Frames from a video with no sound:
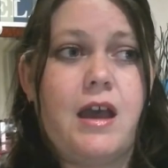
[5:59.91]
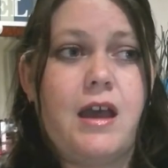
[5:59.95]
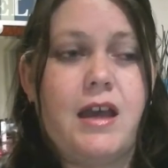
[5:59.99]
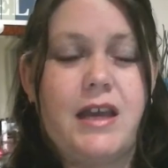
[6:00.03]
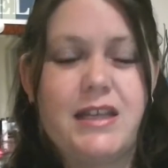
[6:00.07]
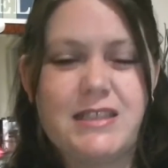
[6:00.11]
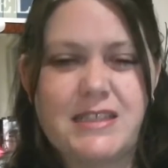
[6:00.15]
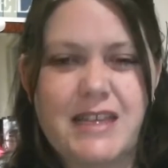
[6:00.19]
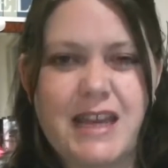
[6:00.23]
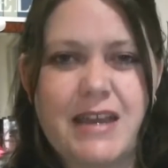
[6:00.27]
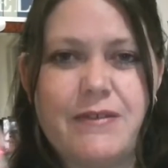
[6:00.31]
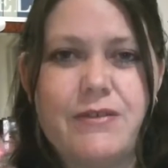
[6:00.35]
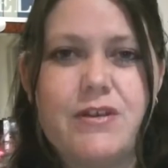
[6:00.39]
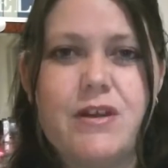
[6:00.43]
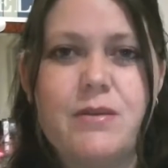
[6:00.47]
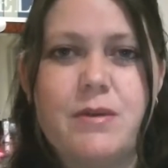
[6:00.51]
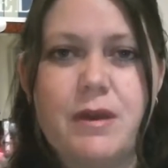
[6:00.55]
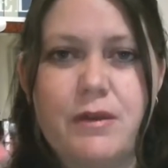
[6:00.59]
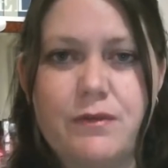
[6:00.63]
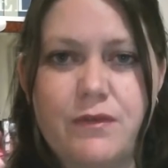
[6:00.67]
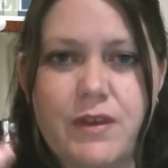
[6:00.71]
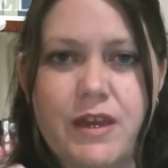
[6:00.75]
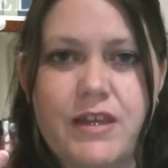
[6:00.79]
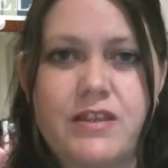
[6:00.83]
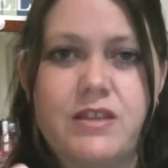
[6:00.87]
to have it on my
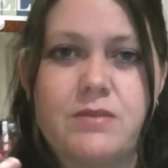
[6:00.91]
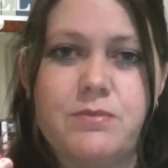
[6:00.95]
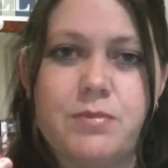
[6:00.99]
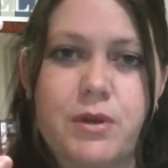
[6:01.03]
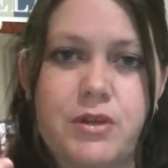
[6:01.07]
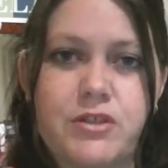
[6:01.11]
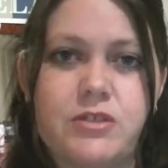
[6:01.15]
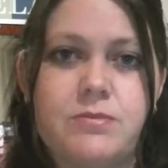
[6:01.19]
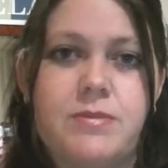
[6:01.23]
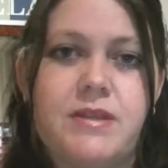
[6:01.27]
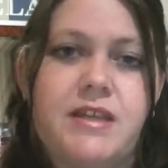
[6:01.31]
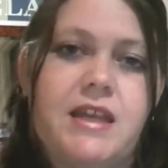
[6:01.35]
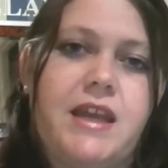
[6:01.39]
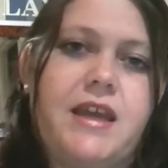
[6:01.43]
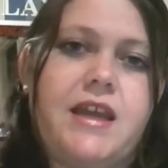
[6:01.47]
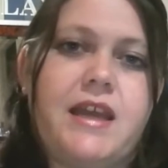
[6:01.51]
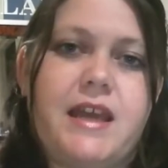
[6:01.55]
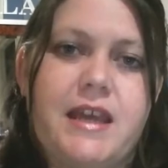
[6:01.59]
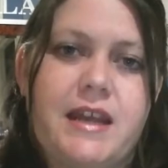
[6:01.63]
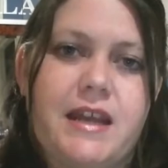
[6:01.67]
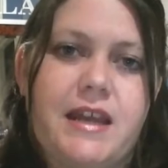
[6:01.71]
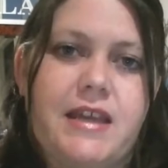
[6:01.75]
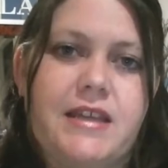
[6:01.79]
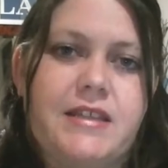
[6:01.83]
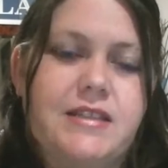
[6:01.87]
face and possibly get
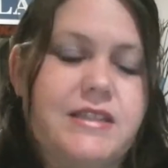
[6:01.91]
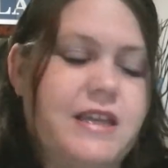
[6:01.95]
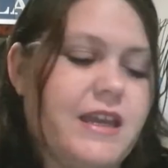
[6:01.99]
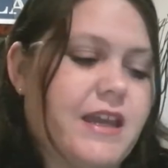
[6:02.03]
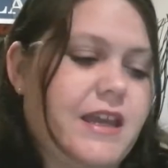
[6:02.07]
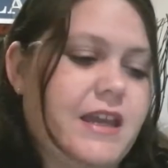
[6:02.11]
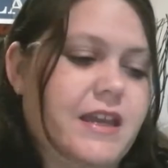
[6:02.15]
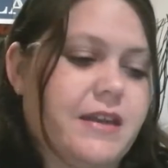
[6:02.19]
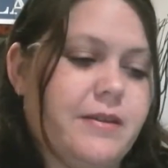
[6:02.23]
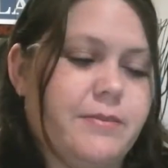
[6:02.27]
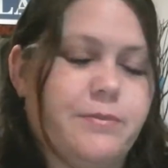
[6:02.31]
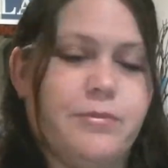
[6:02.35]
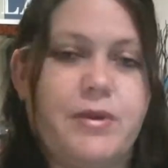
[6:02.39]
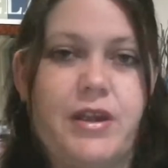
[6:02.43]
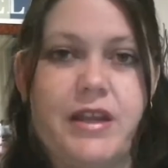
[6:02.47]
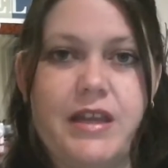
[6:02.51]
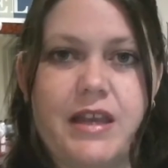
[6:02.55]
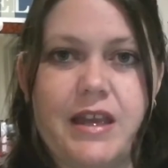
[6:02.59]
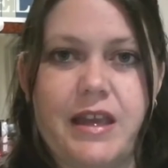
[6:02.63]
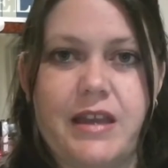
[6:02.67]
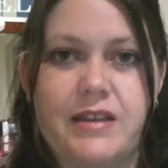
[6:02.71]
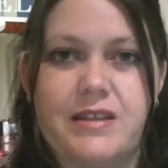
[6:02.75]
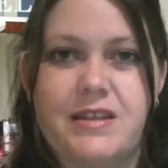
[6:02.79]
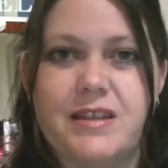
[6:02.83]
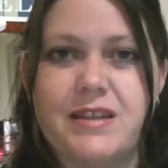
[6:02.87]
headaches and
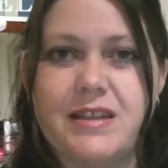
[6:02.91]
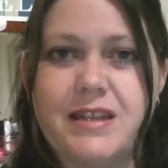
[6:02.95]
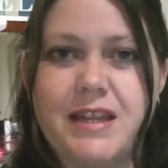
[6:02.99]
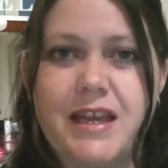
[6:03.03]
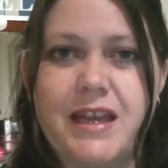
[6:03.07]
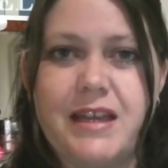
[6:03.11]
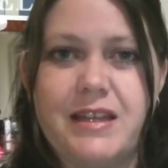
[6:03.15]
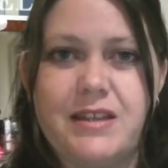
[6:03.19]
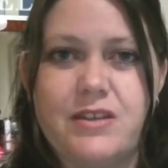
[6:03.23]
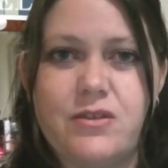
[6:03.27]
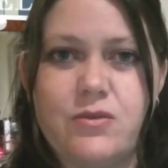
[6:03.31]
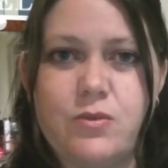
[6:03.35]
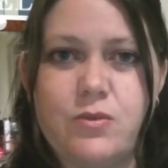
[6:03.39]
breakouts, and that's